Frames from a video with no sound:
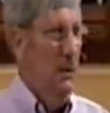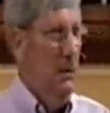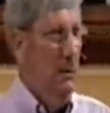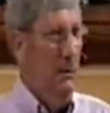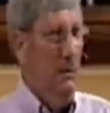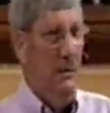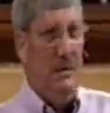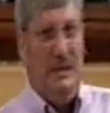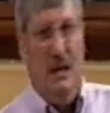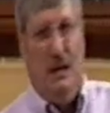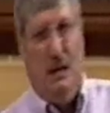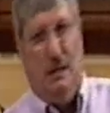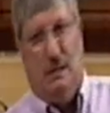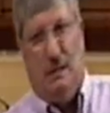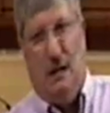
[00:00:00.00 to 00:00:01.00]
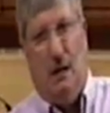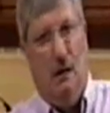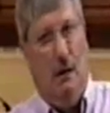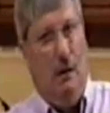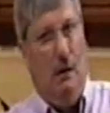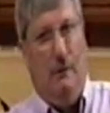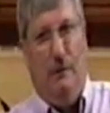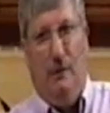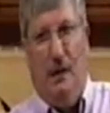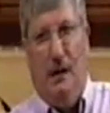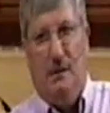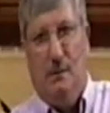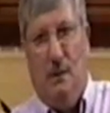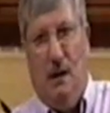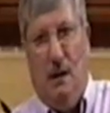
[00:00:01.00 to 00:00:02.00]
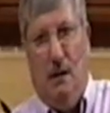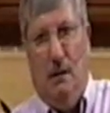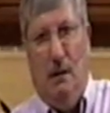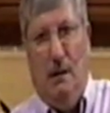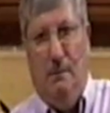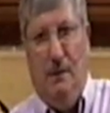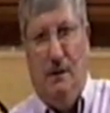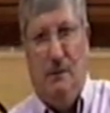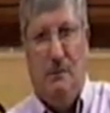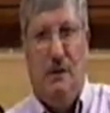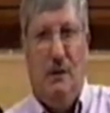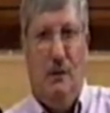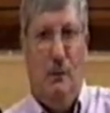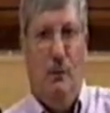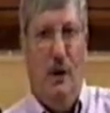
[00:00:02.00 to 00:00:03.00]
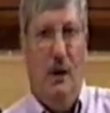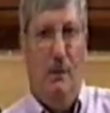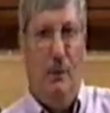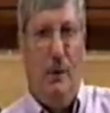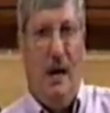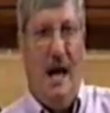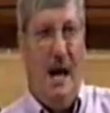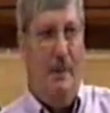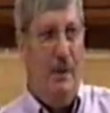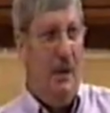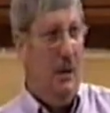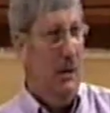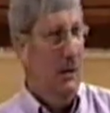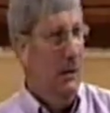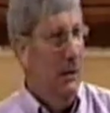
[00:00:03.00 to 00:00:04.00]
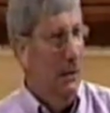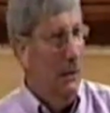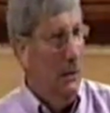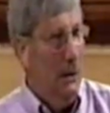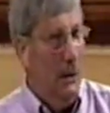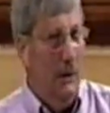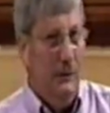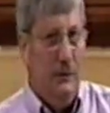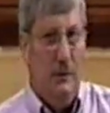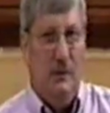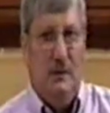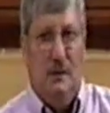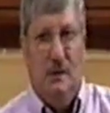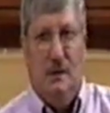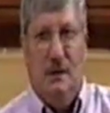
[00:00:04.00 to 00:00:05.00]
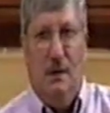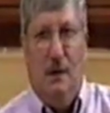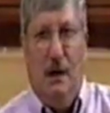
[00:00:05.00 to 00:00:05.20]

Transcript: but Muskegon's got an awful lot as well. I'd be interested in the rate per capita of churches.